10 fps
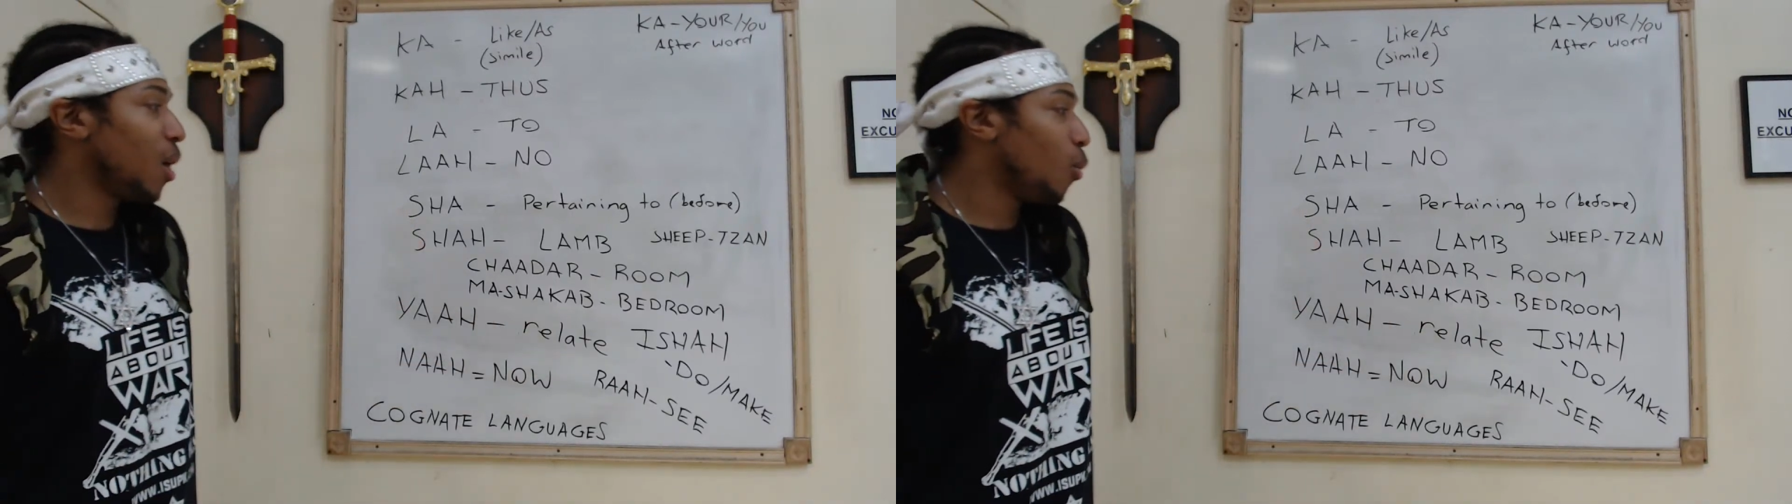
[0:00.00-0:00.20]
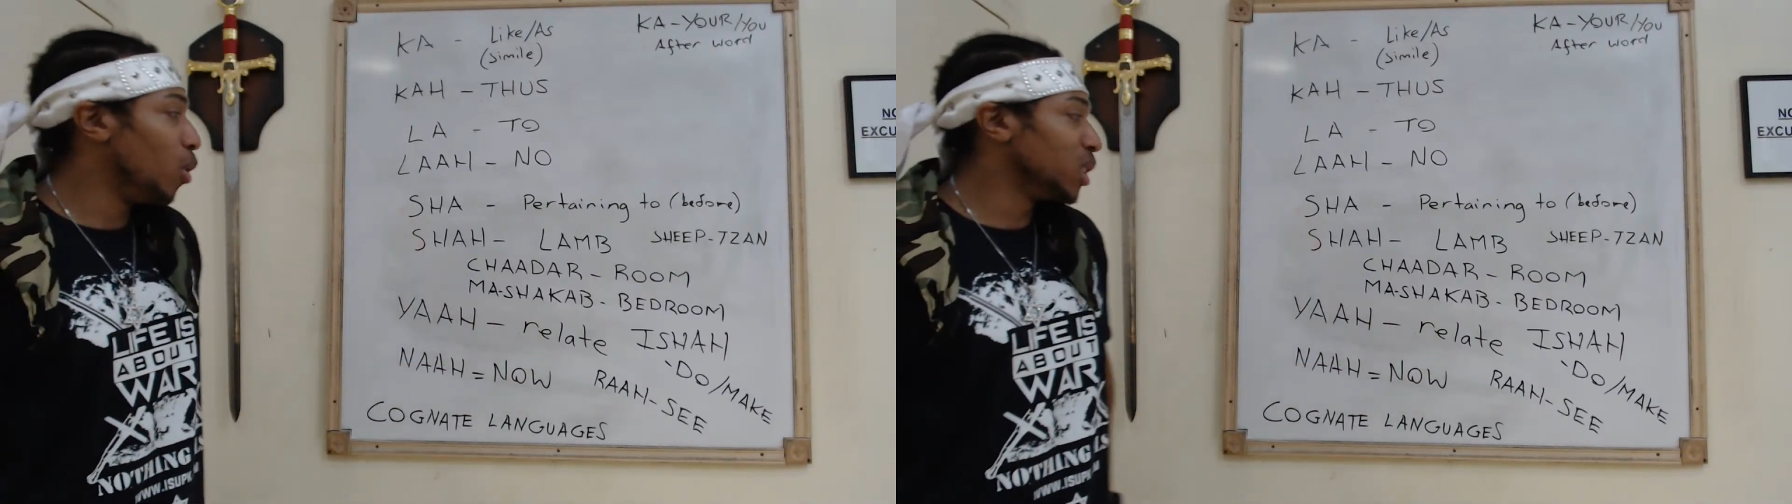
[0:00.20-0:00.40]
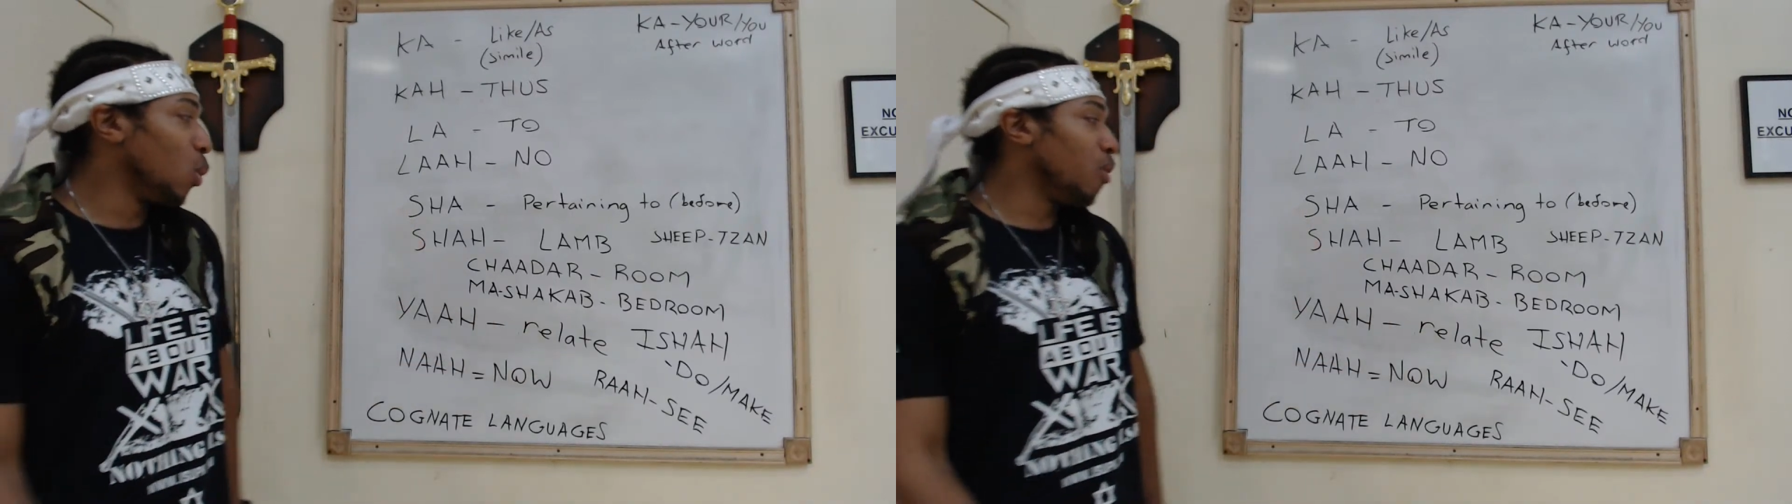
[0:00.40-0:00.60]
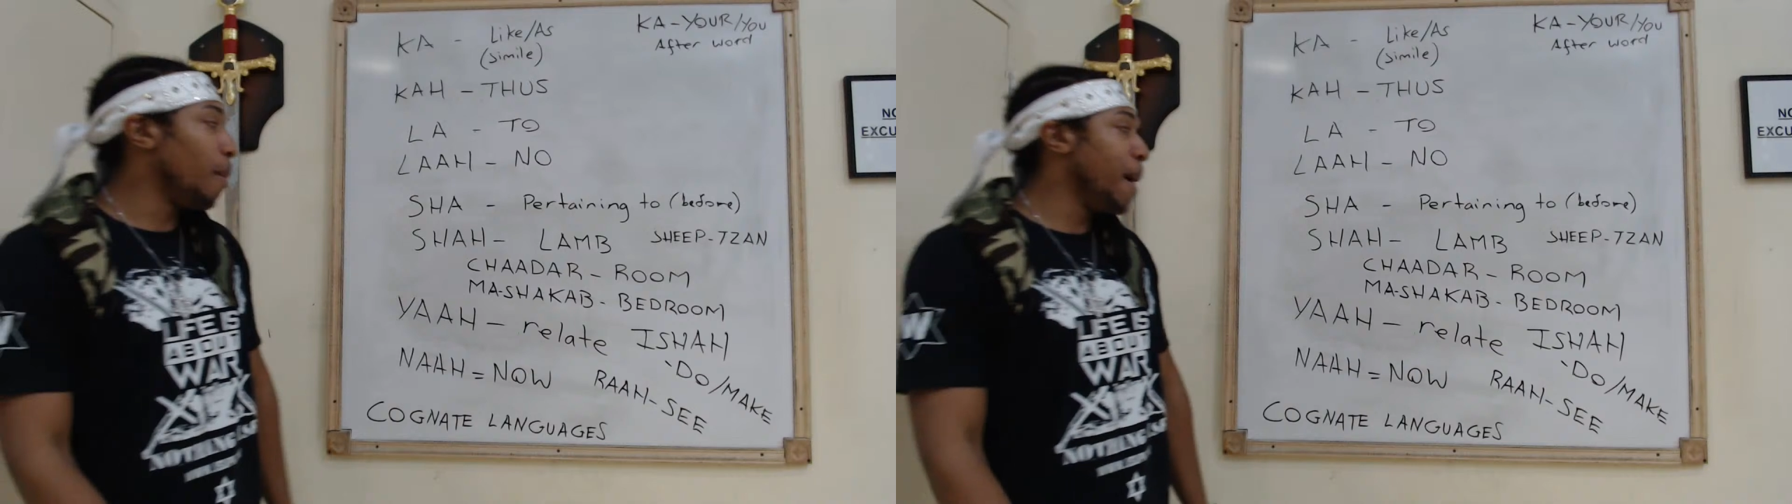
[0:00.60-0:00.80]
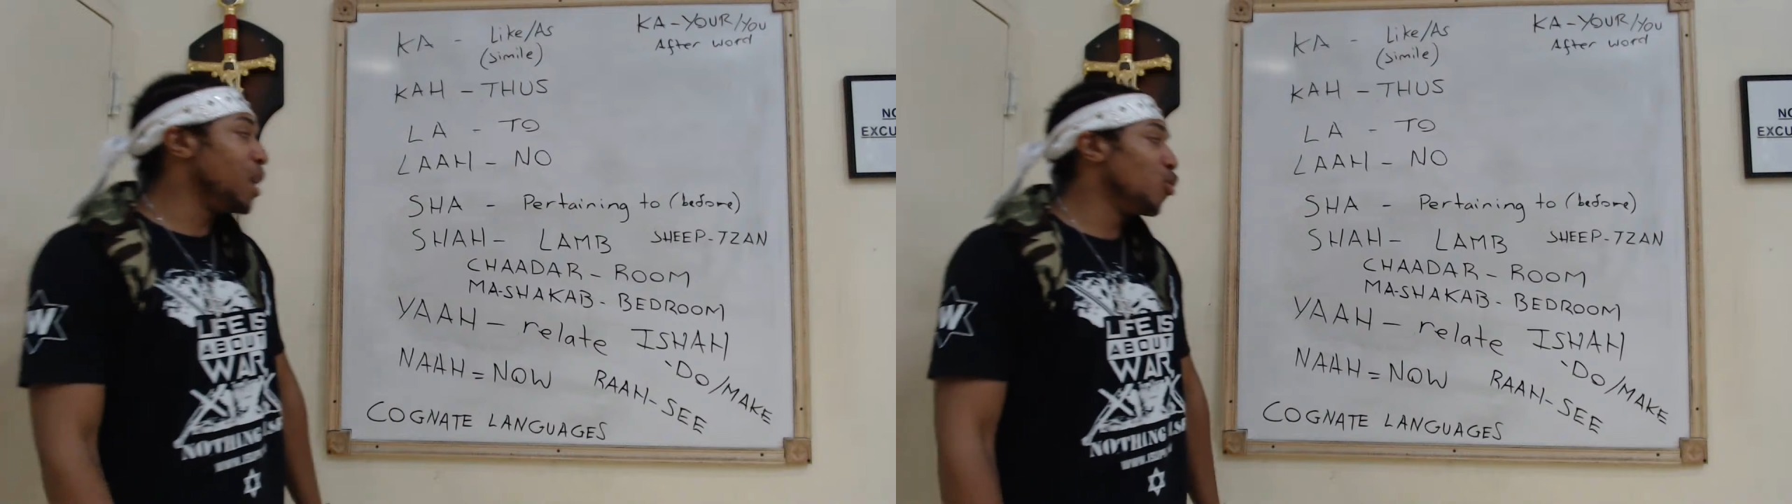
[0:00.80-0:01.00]
What's the word
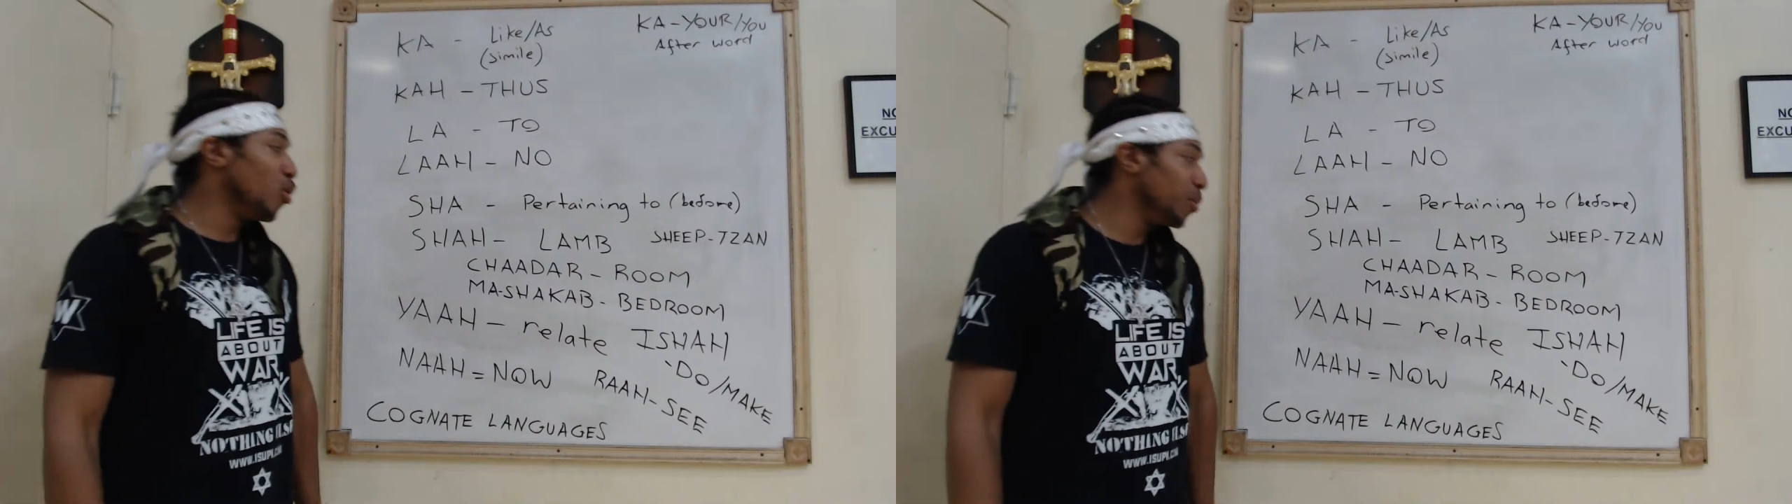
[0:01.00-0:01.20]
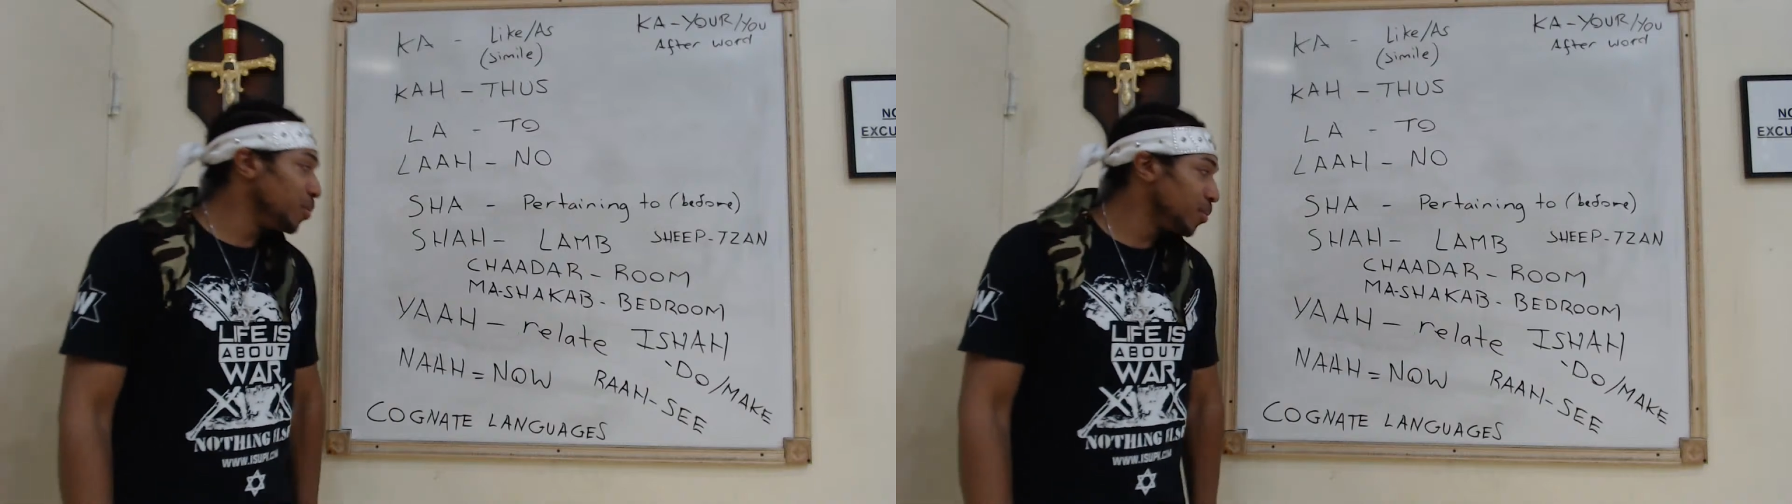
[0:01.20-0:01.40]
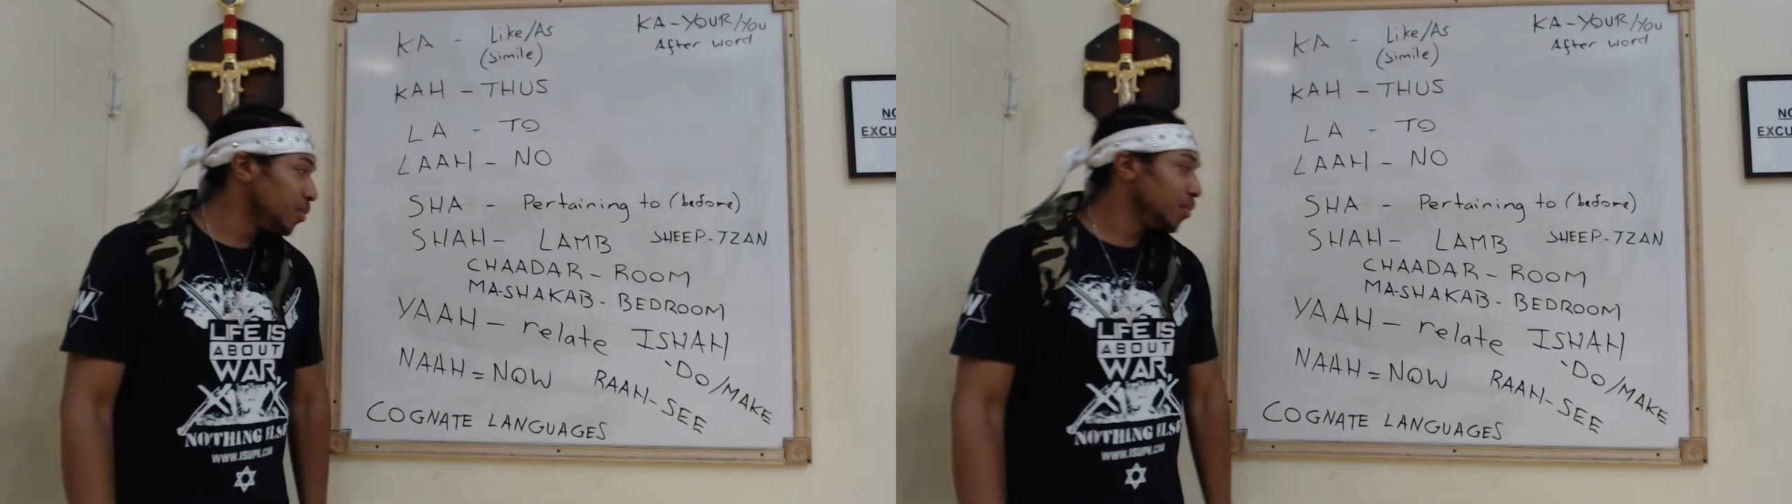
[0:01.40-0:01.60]
for bedroom?